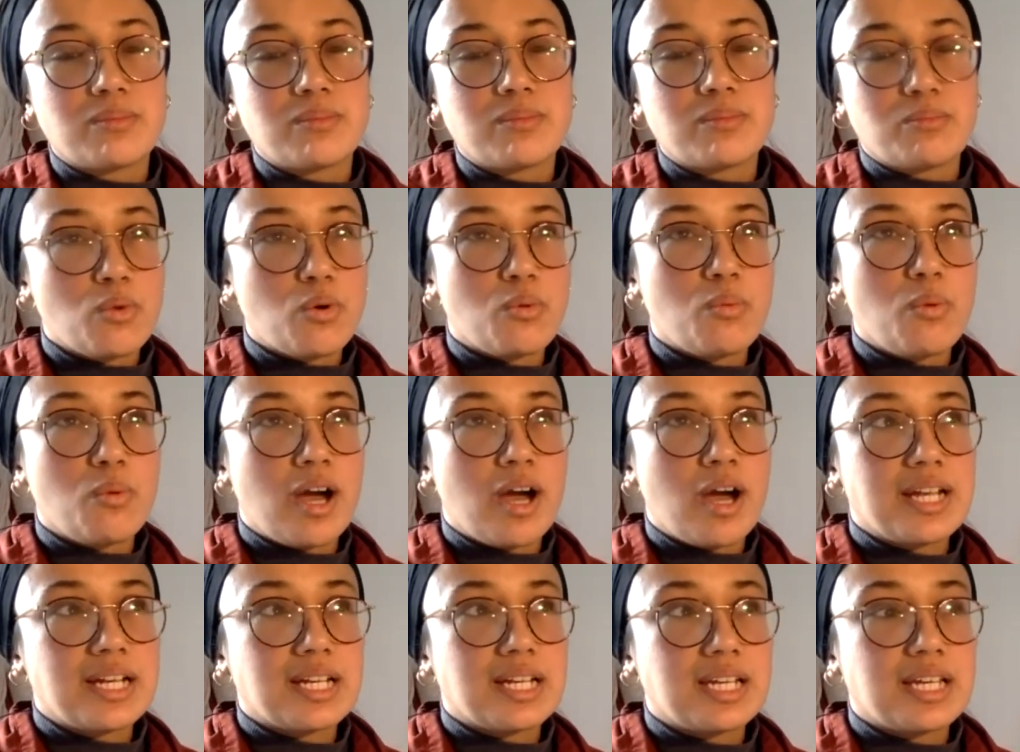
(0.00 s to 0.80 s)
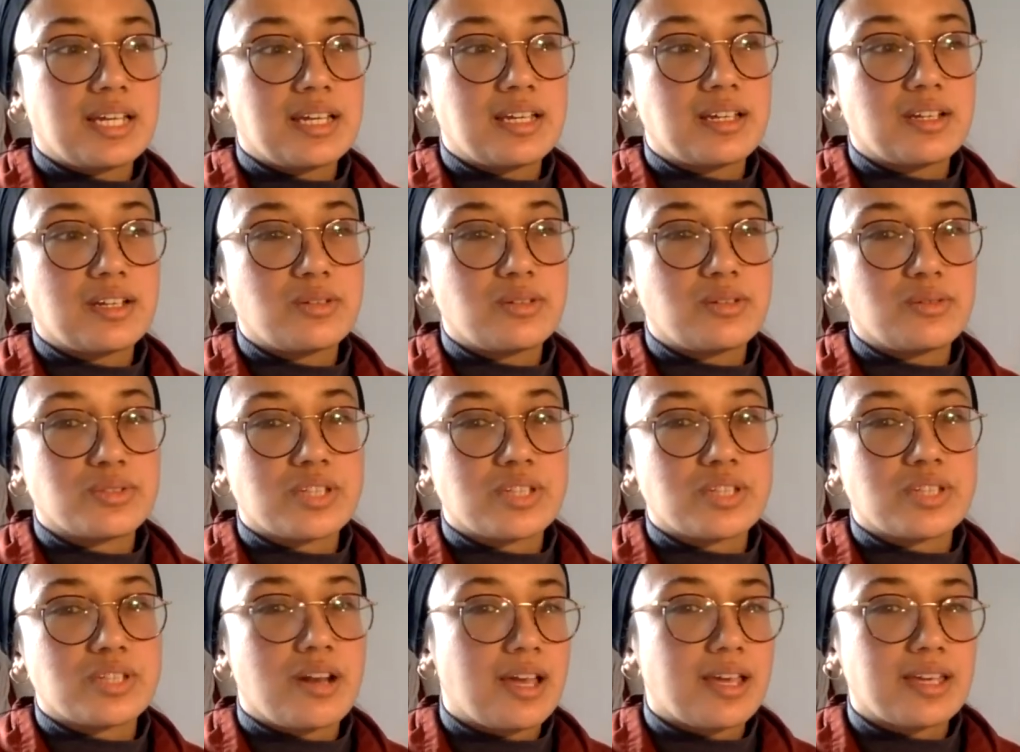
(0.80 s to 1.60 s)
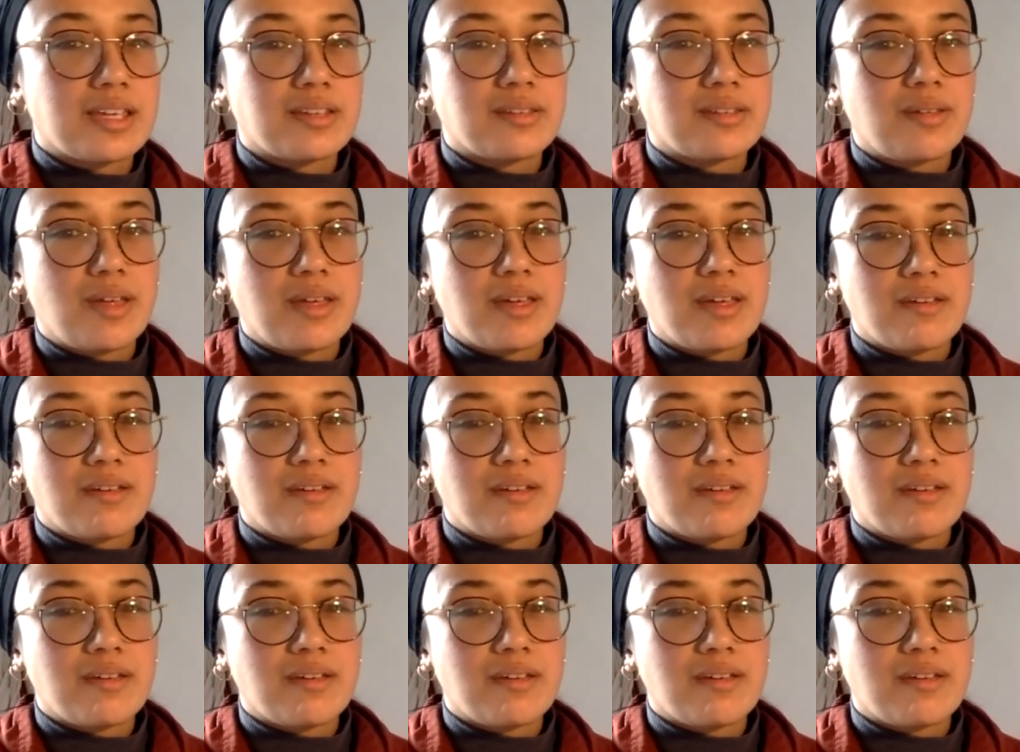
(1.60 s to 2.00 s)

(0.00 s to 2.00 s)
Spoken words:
more widely can also like